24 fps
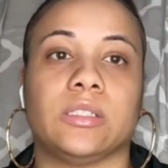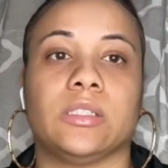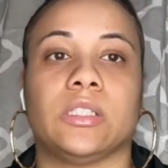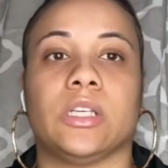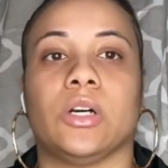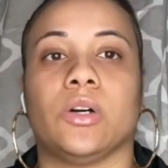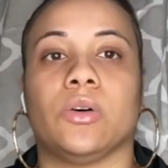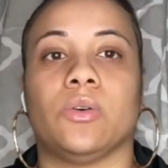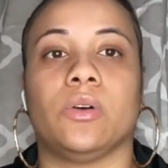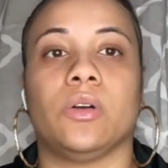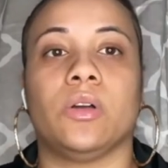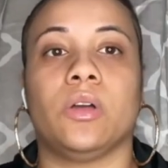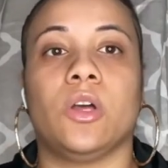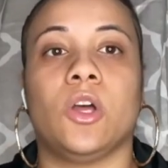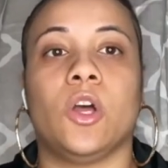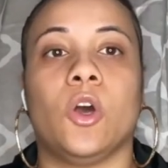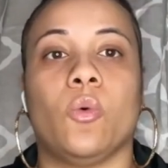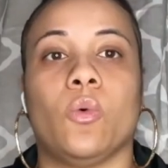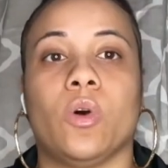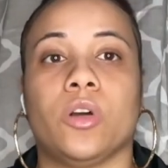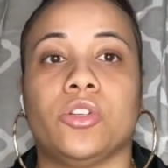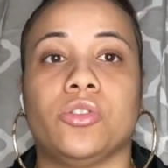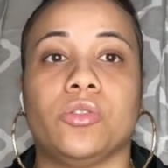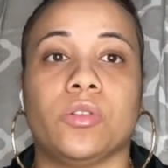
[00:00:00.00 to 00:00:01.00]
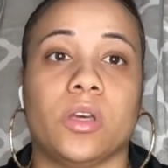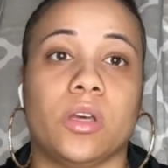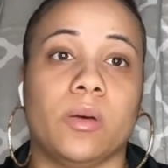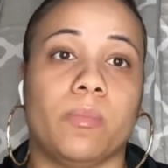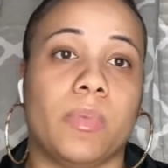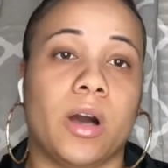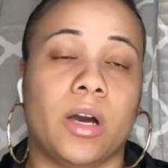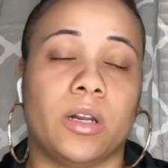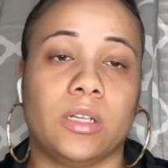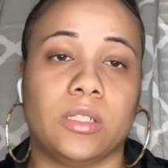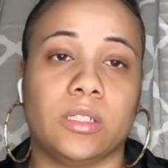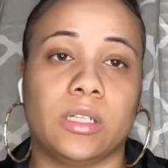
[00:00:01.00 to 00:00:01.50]
So once you get
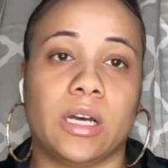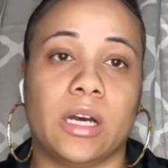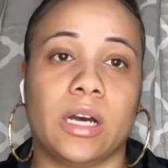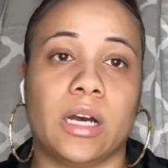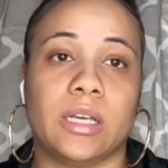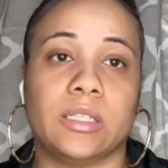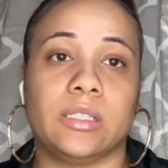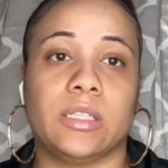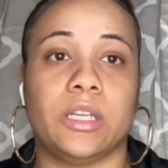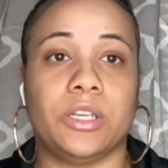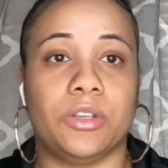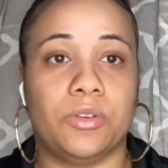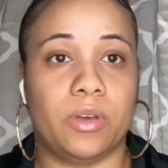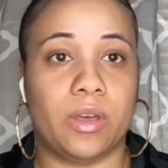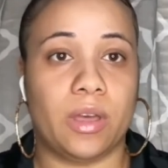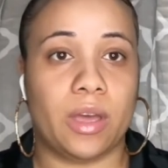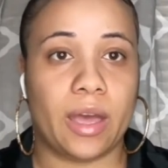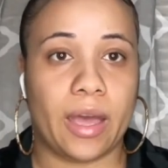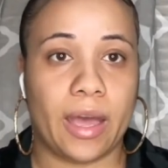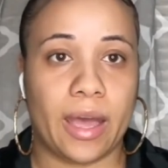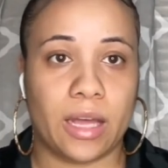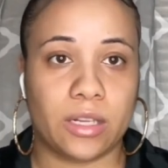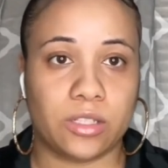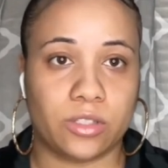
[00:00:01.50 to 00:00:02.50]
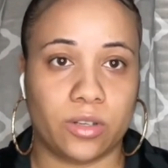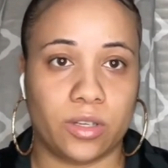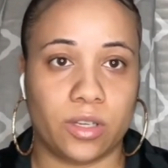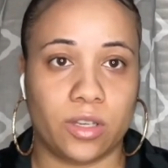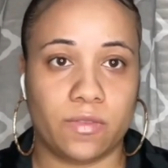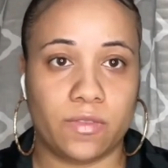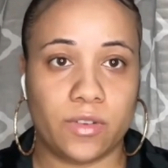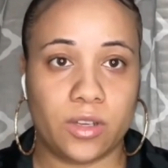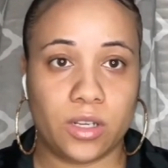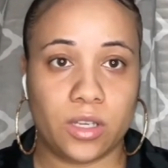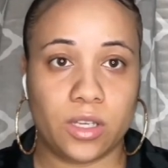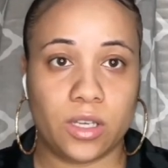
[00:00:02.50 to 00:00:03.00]
monetized, then you get ads on your
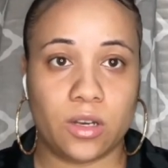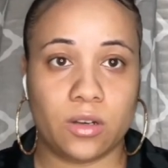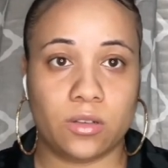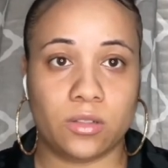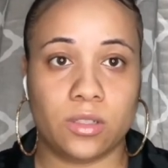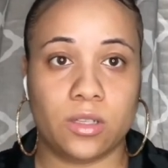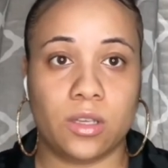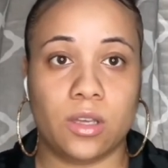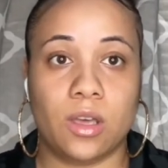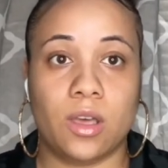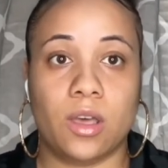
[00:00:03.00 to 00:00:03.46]
videos.